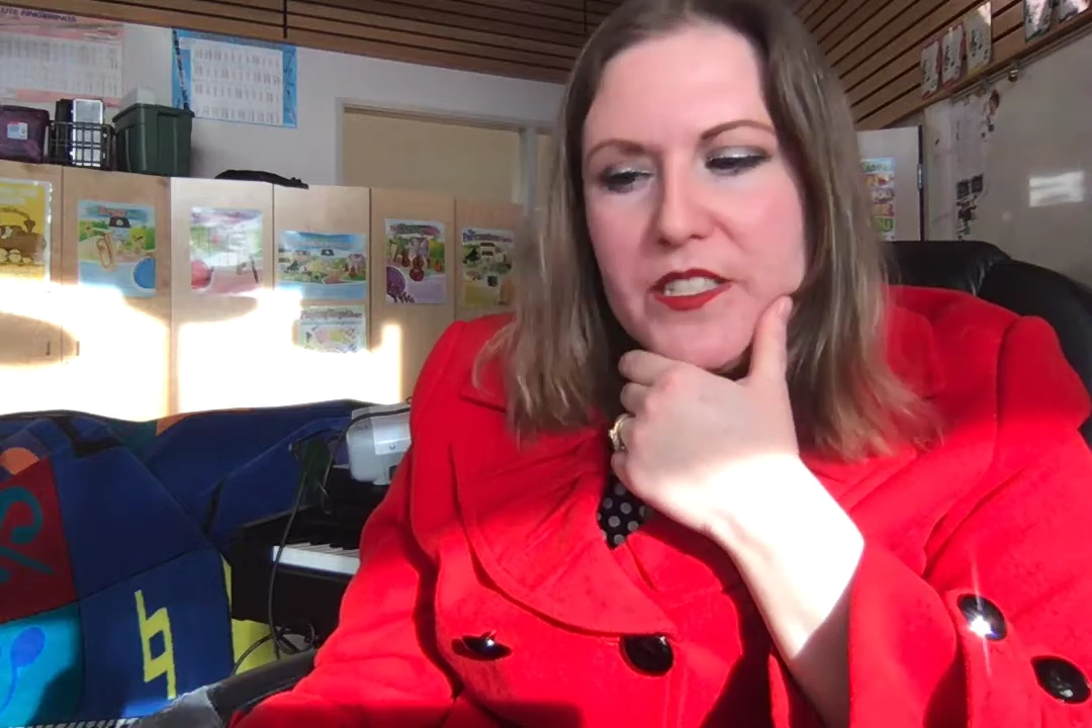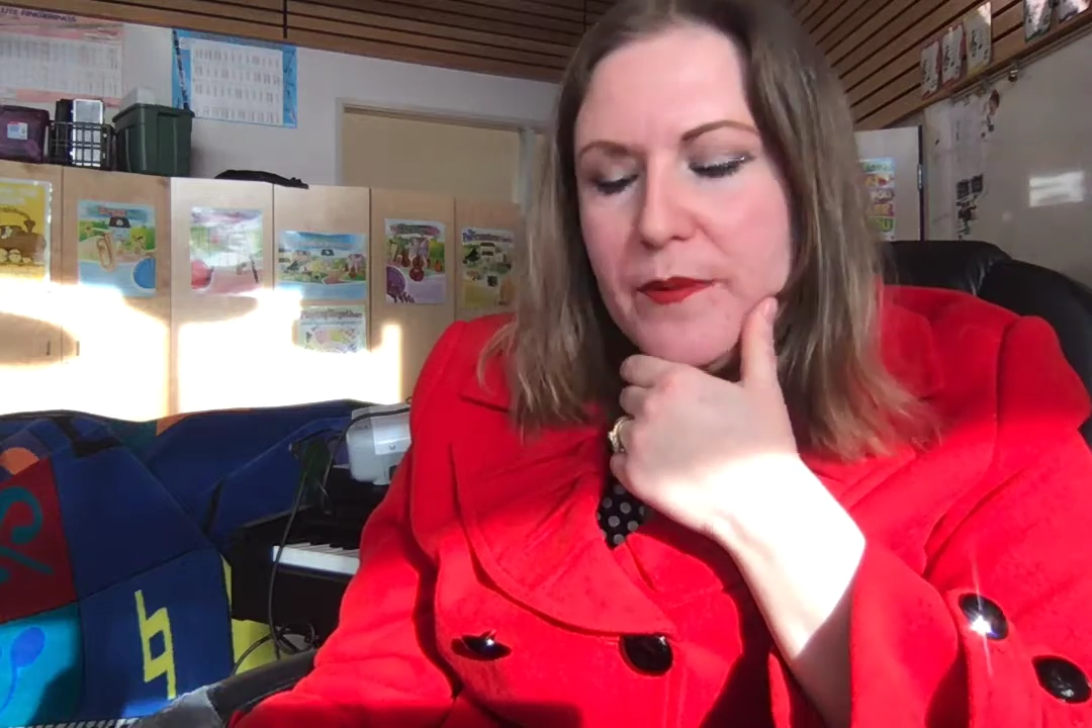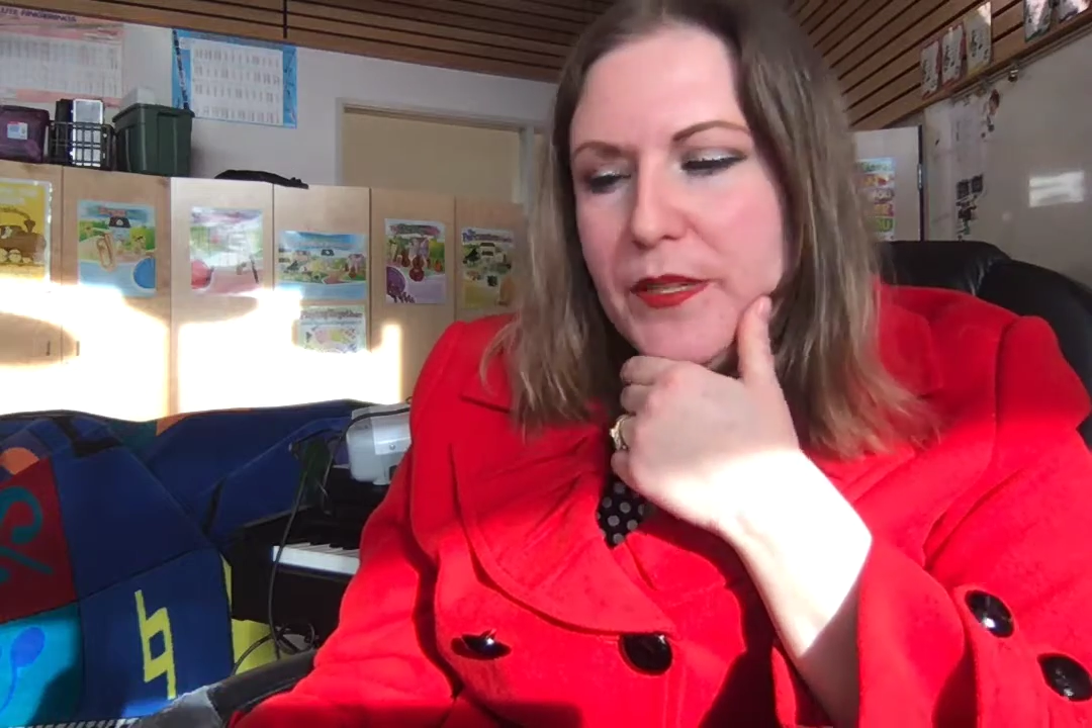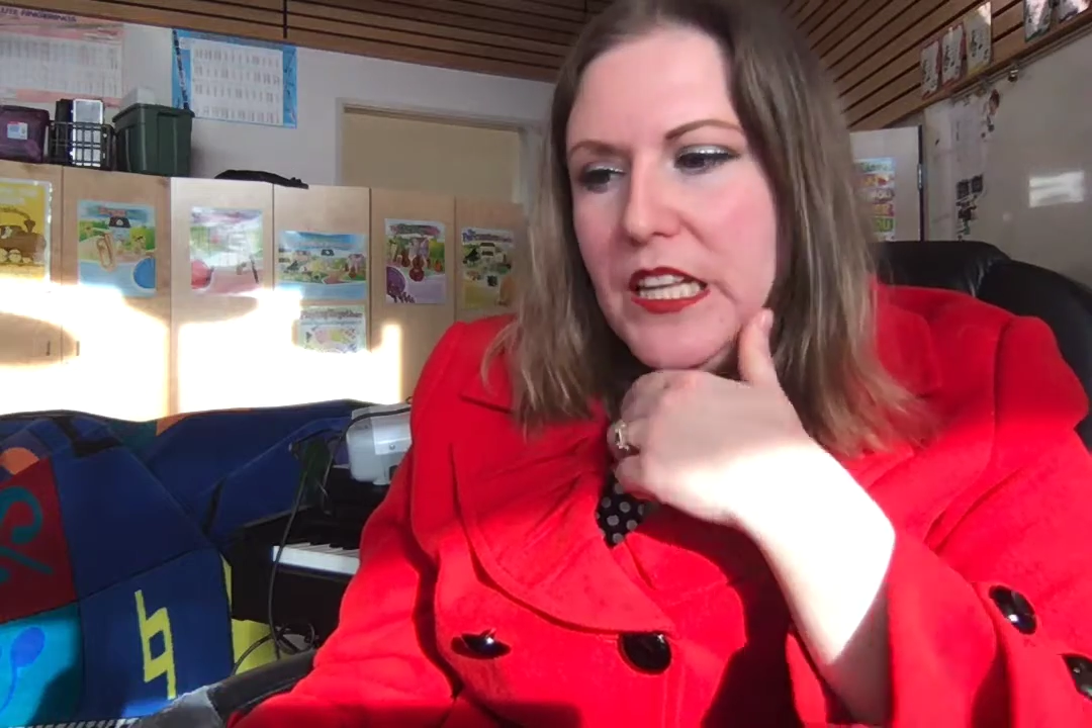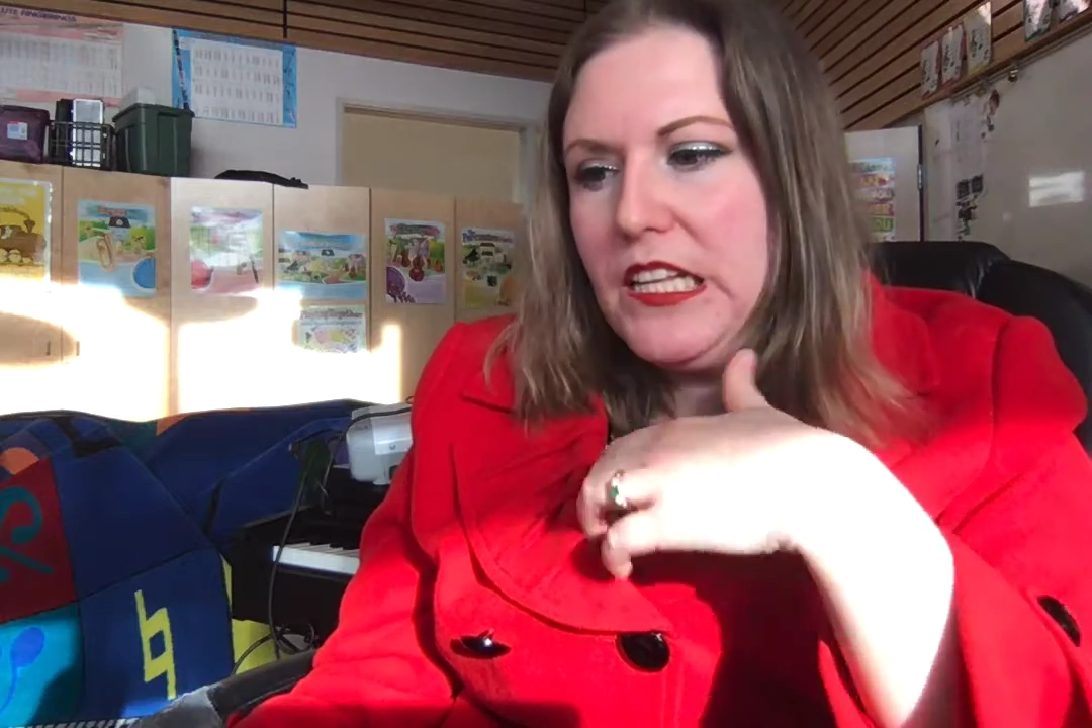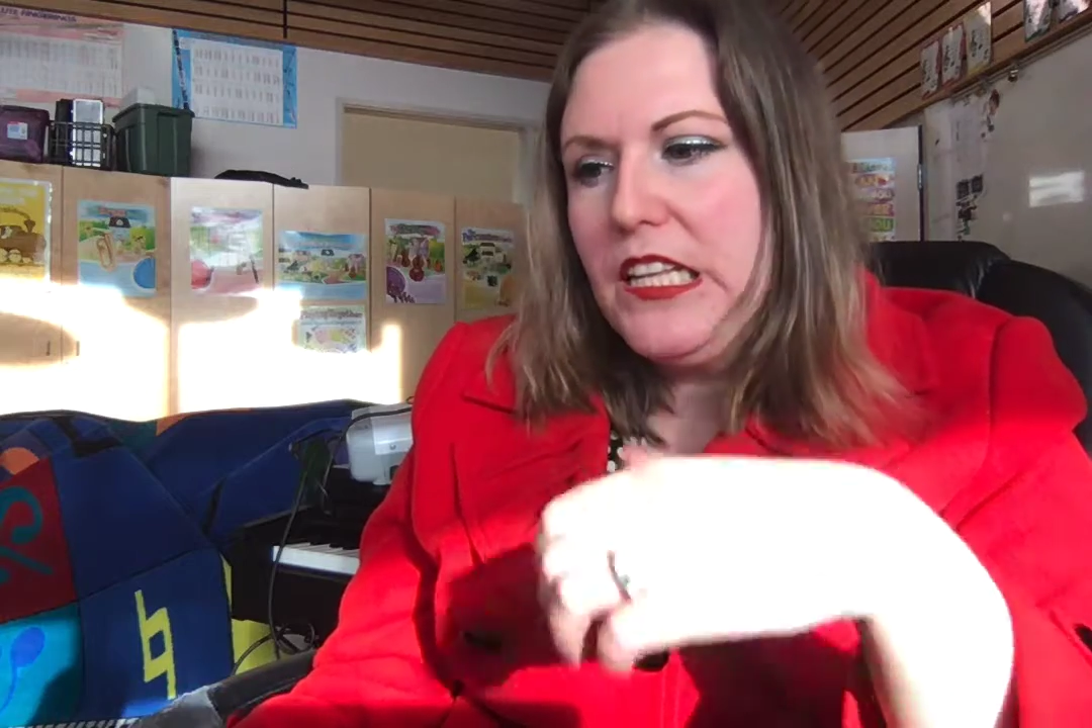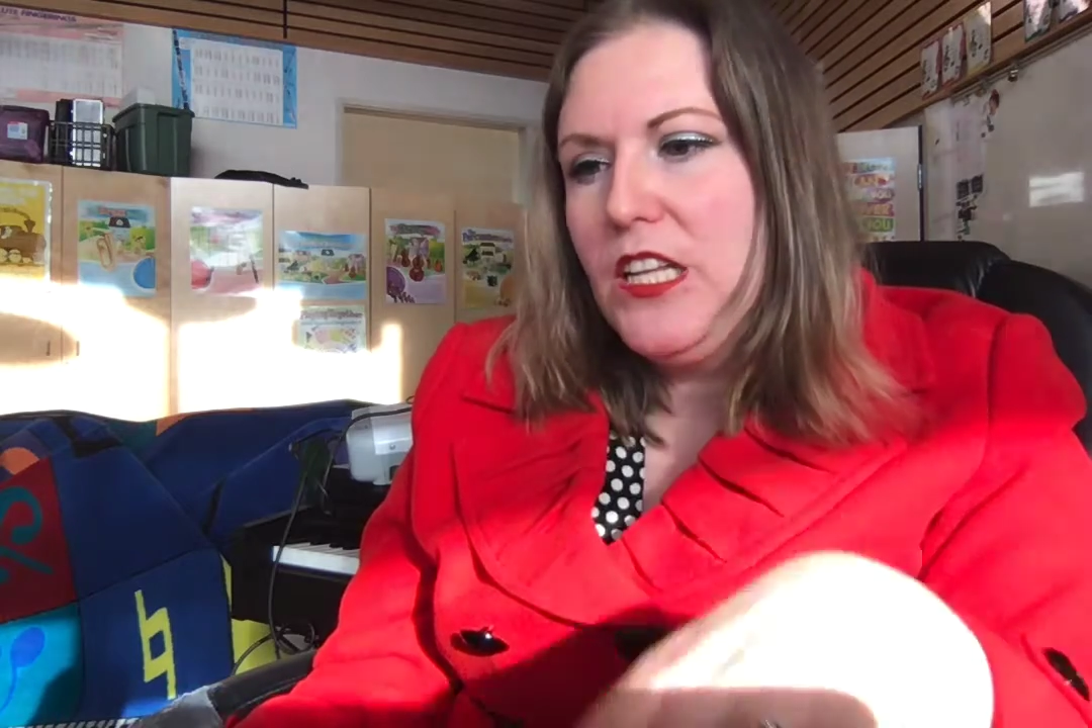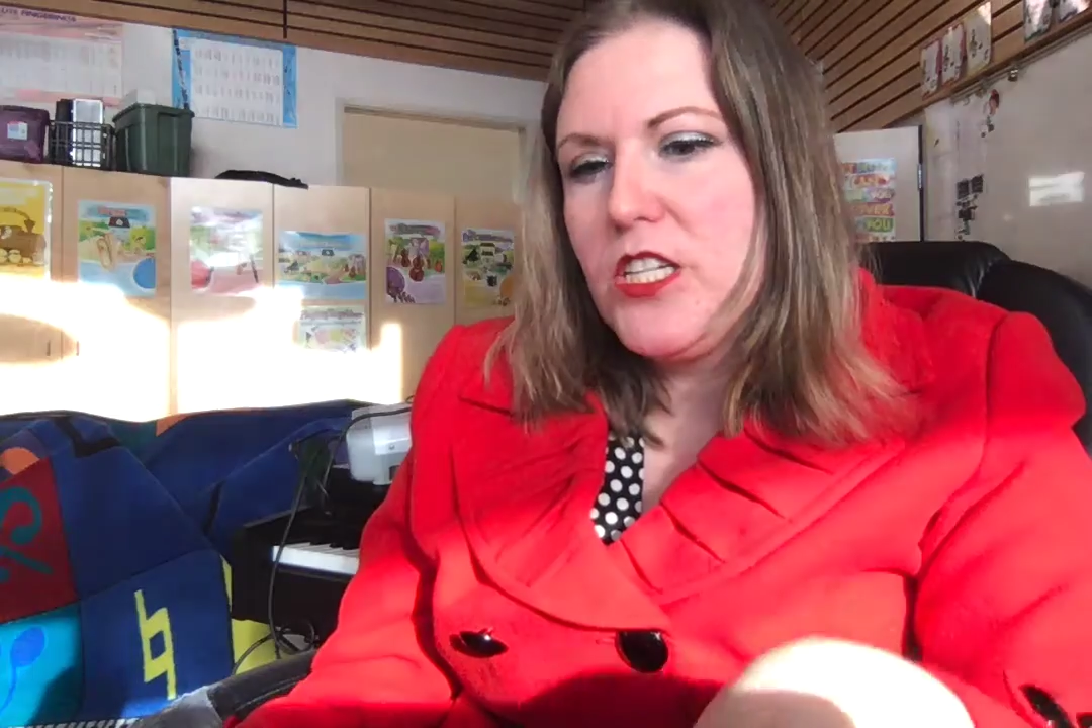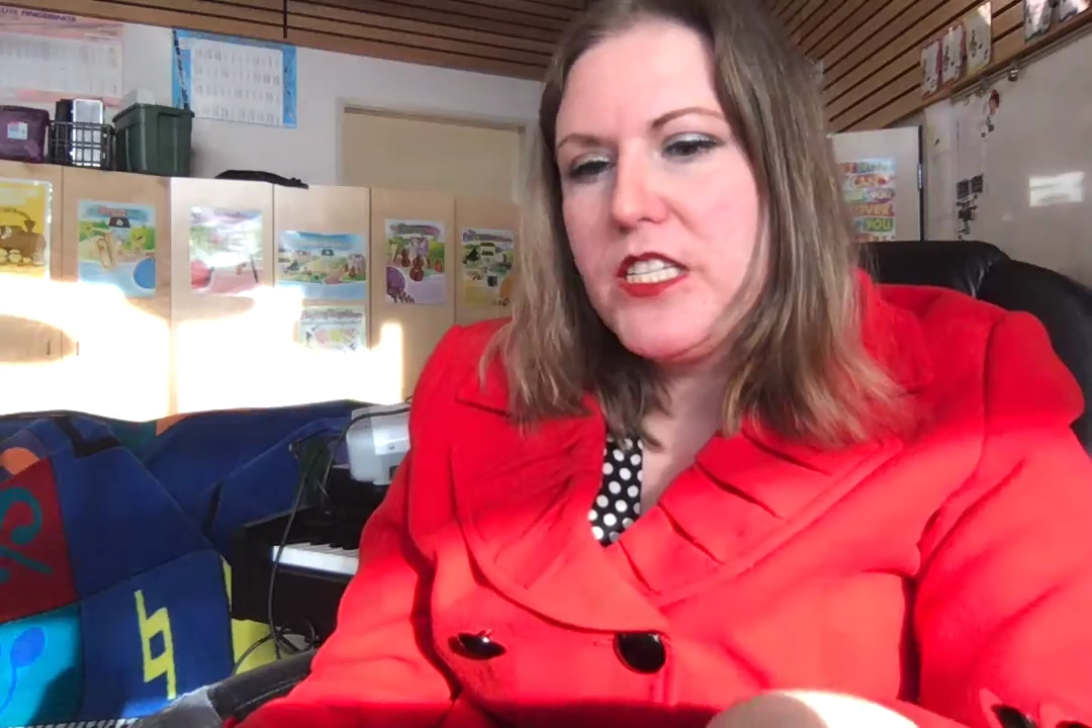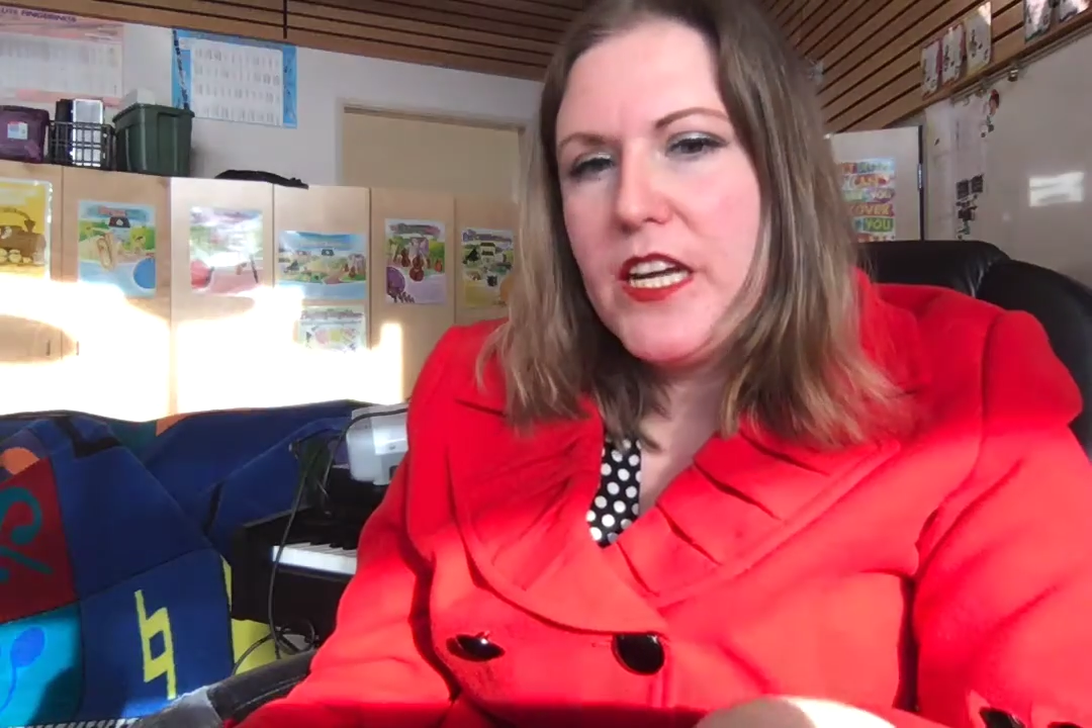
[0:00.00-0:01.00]
typically
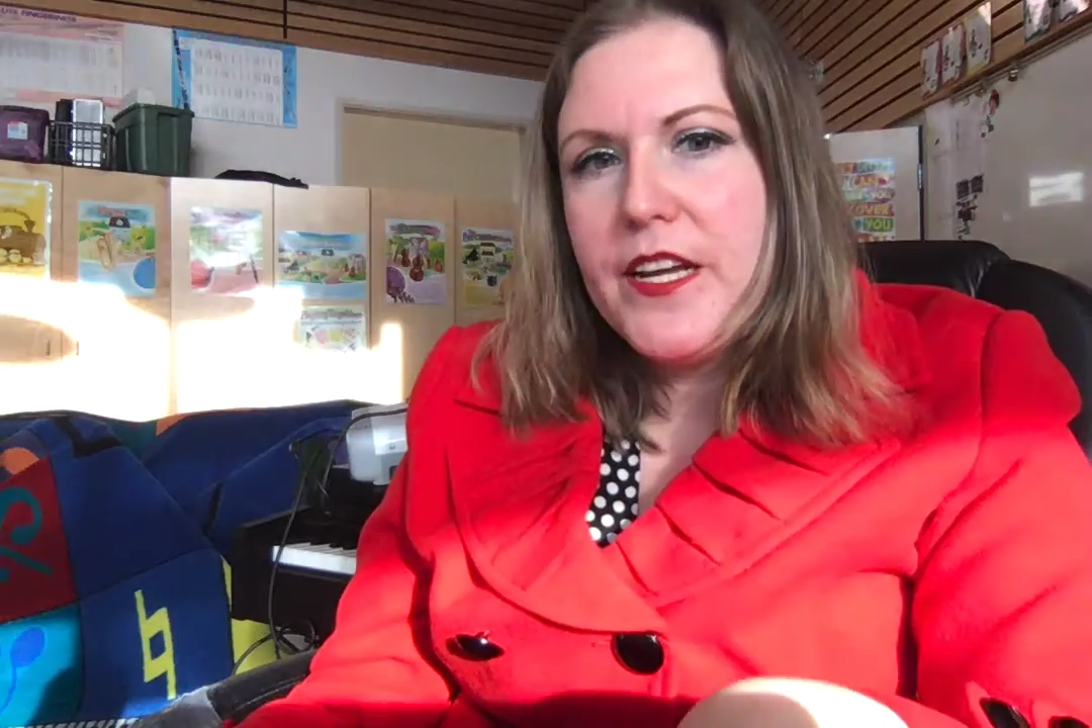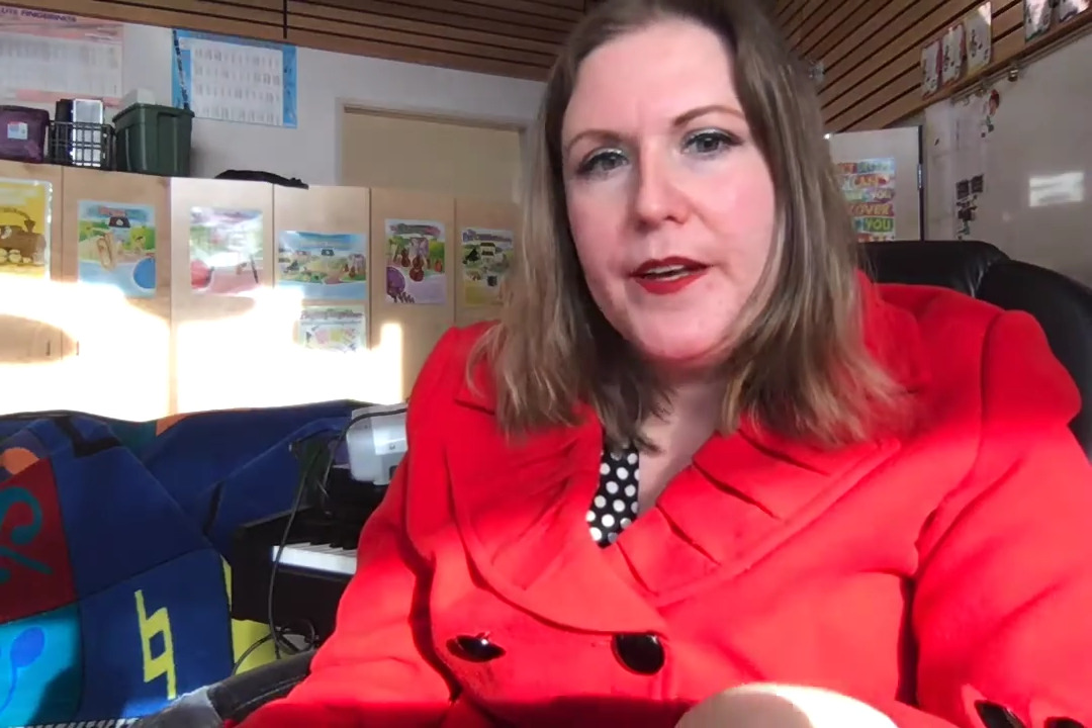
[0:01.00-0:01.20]
looks like.